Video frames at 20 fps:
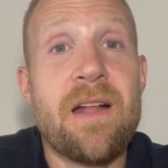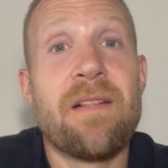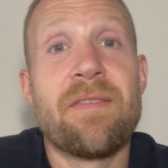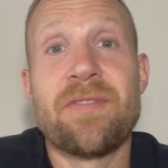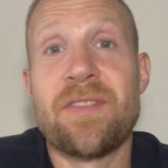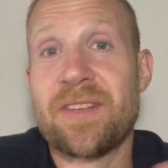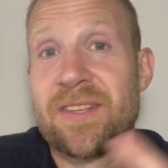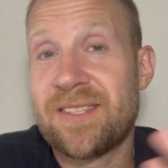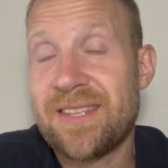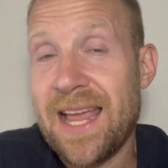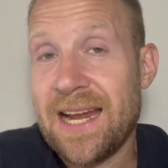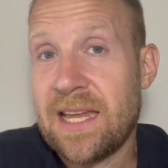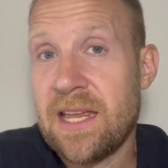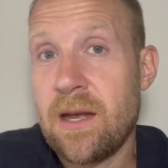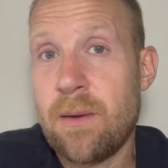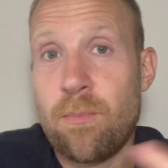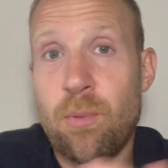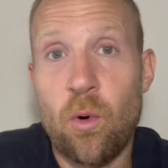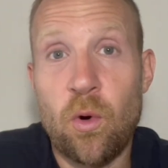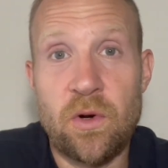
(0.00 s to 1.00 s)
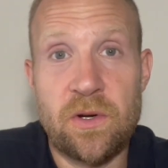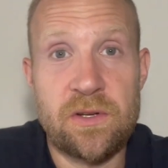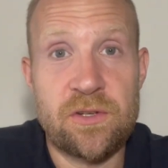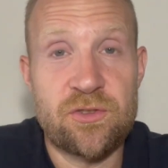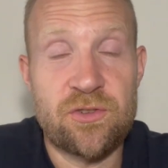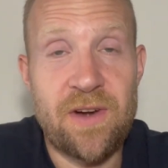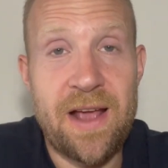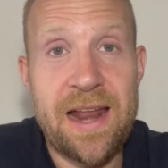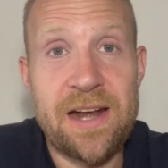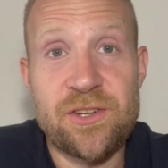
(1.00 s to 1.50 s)
The second important
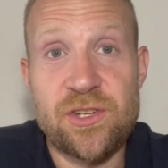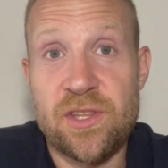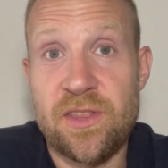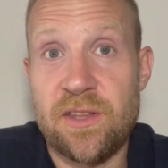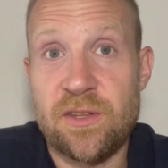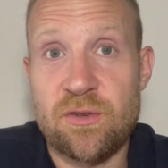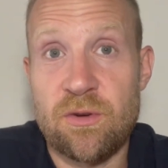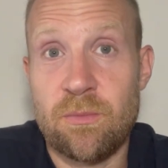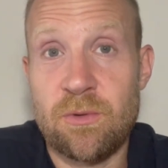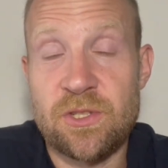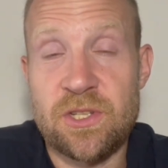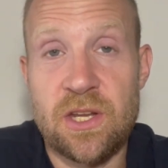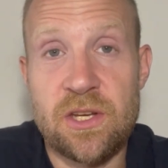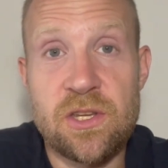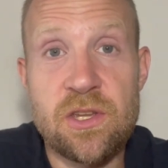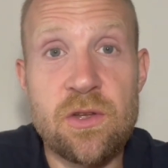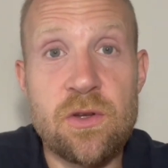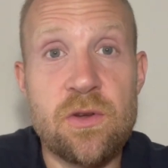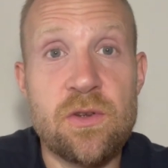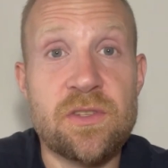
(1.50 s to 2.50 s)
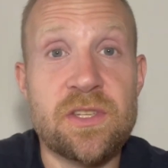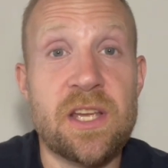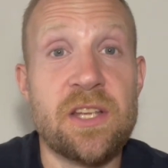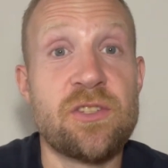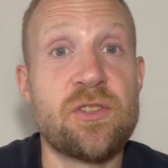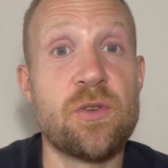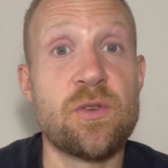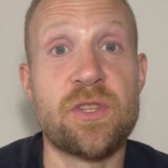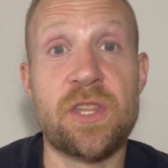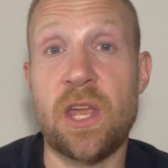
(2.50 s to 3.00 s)
strategy that swimmers can use is
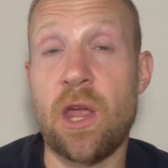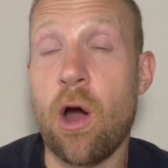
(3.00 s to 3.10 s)
use the